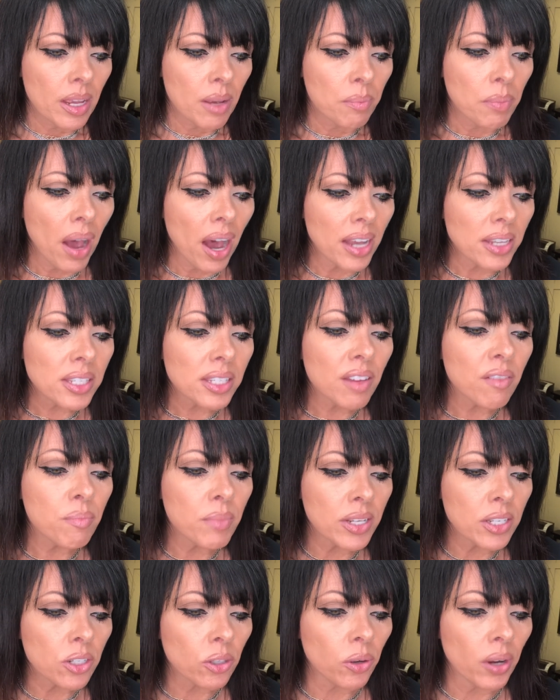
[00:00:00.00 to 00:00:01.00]
positive
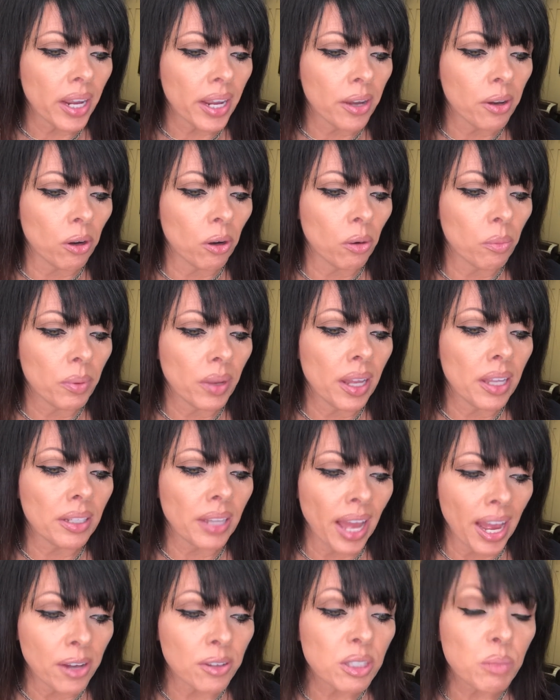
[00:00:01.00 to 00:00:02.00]
mental health
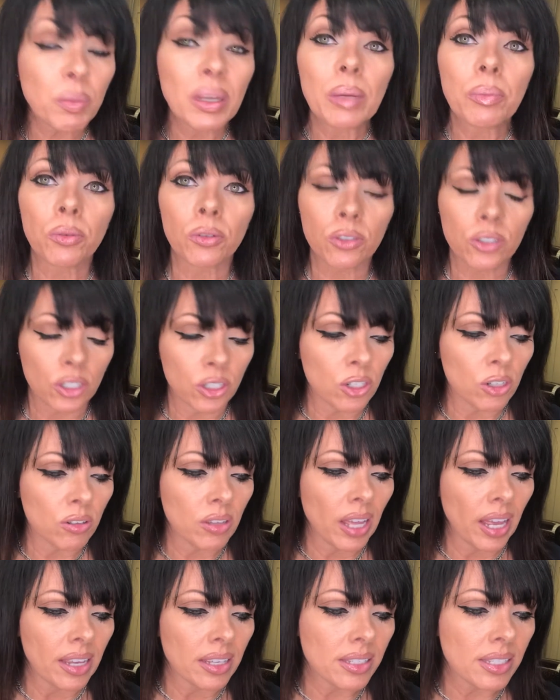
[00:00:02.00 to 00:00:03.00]
allows people to do
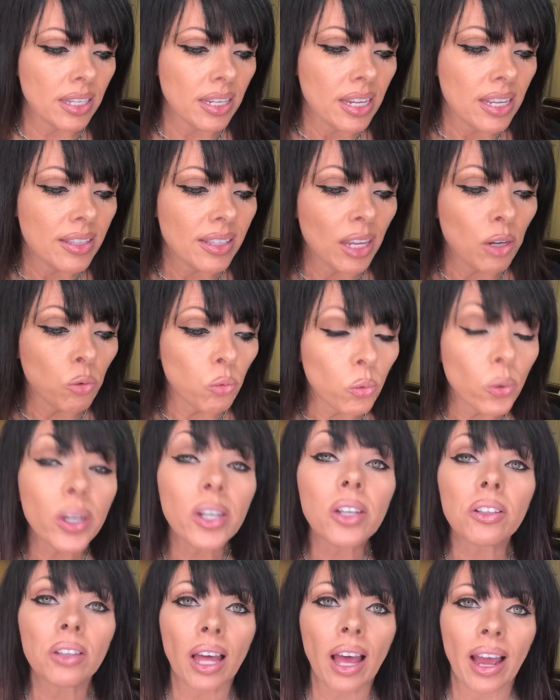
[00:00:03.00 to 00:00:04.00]
this. They
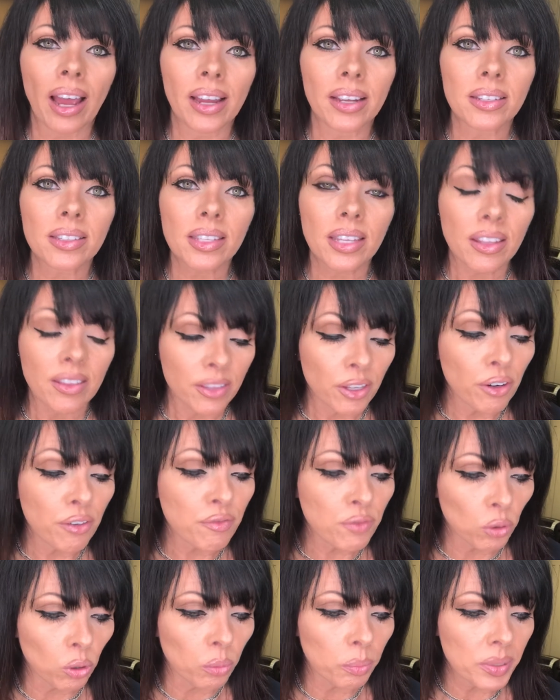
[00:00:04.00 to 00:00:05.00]
realize their
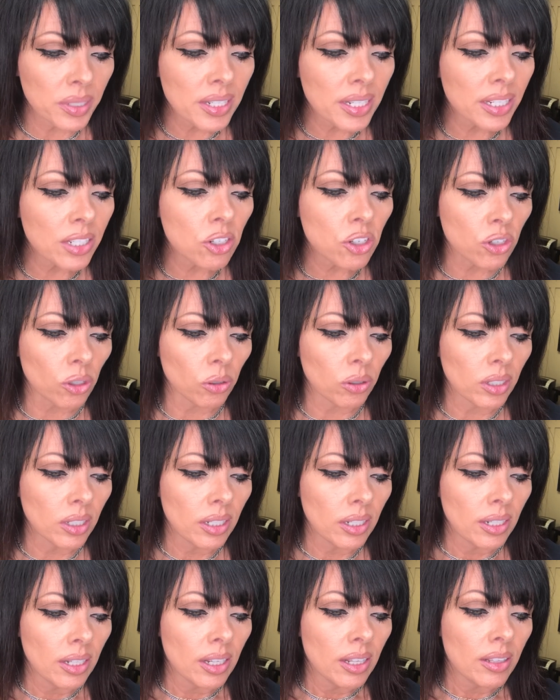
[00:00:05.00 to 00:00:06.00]
full potential.
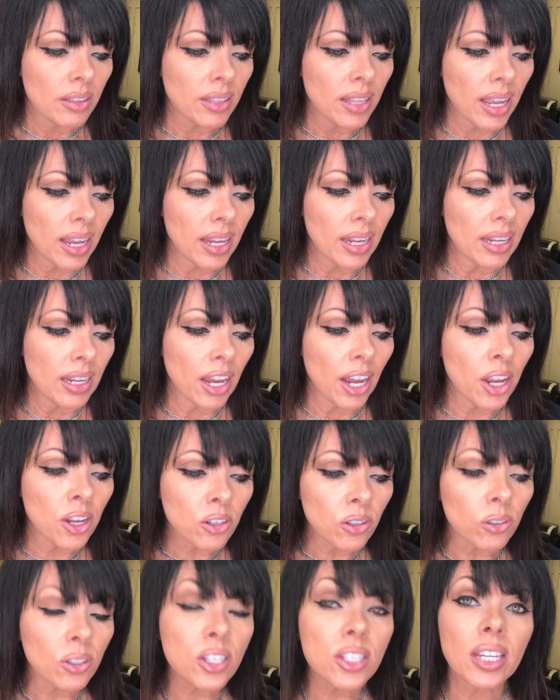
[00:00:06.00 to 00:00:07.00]
They
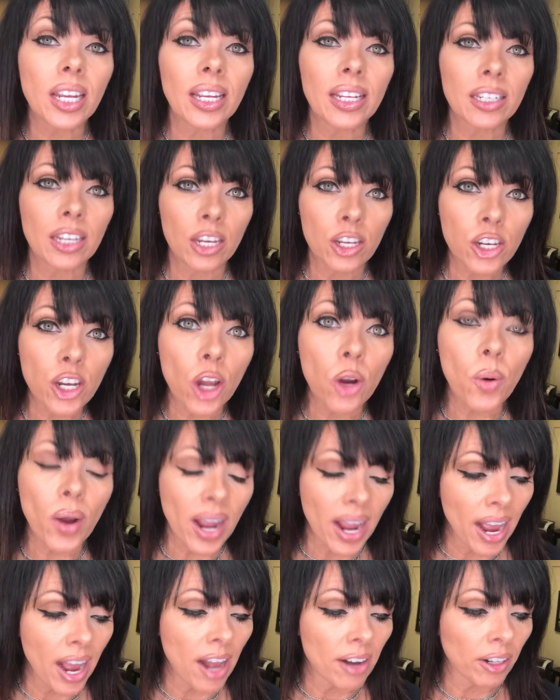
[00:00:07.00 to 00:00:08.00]
understand and know
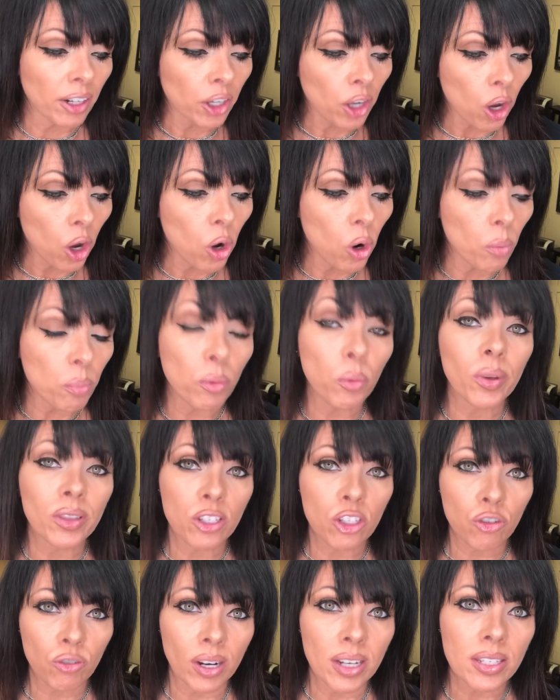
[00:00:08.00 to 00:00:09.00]
how to cope with
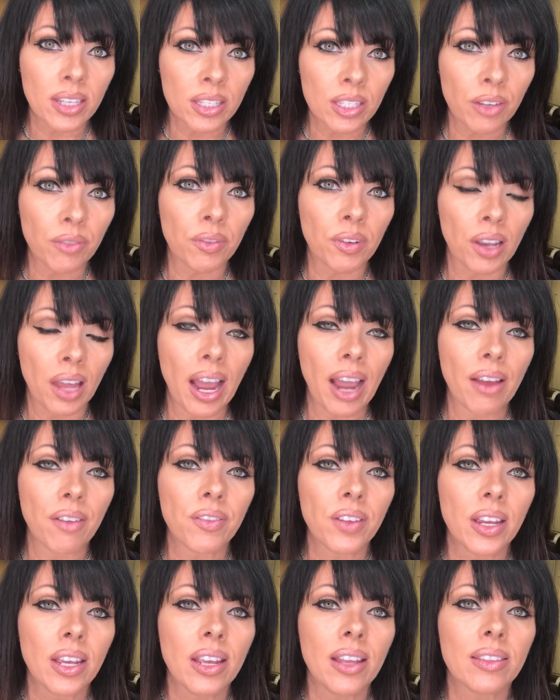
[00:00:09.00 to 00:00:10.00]
stresses of life.
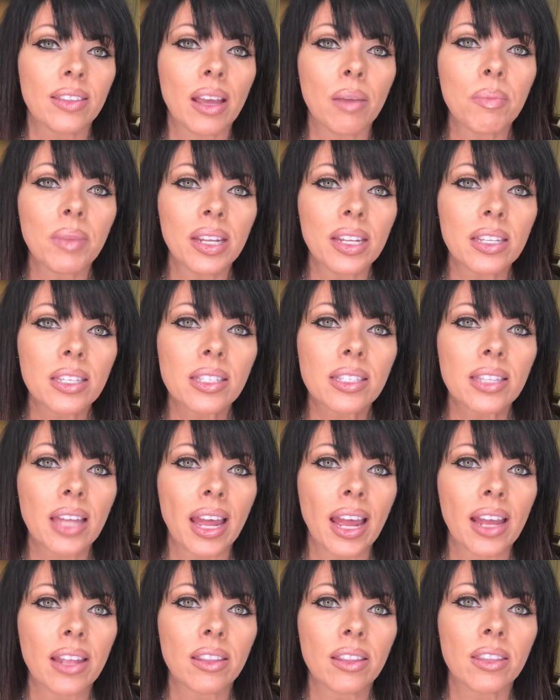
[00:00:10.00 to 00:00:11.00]
That means
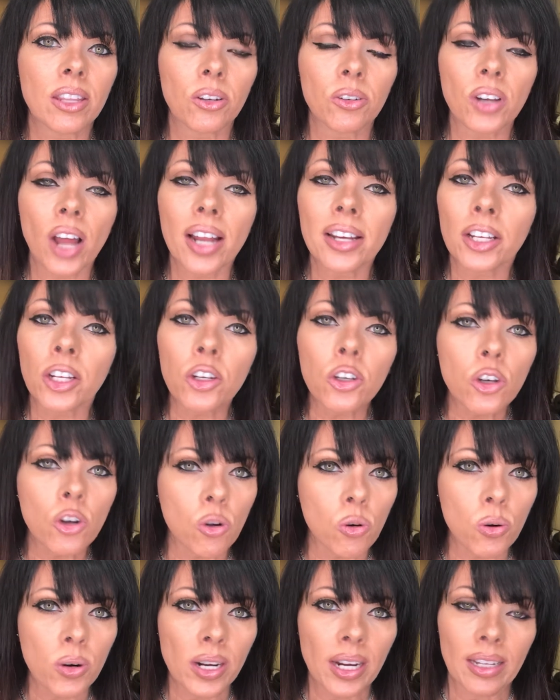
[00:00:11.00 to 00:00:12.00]
that they're not
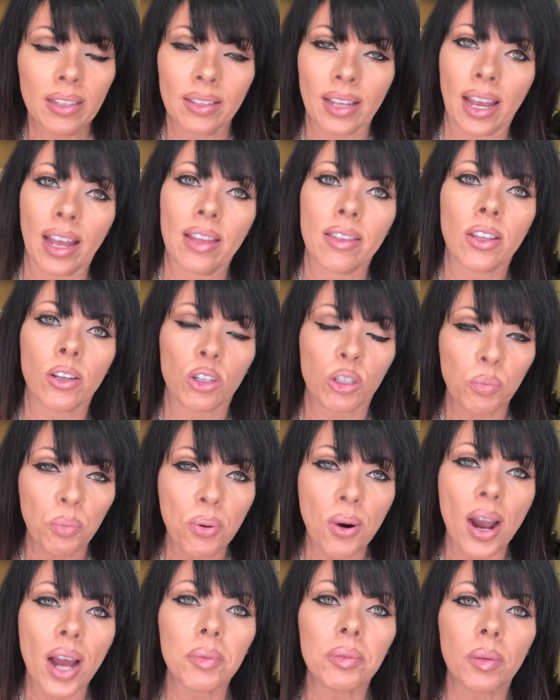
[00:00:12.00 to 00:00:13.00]
ignoring that there's
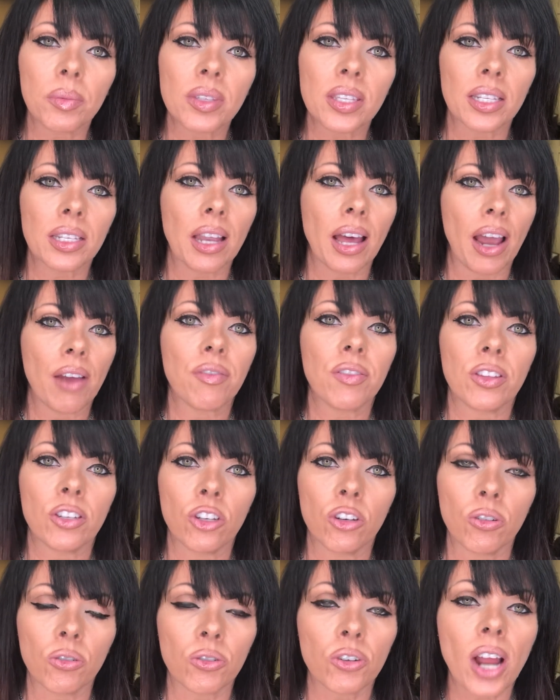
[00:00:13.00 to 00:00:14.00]
problems in life, and you're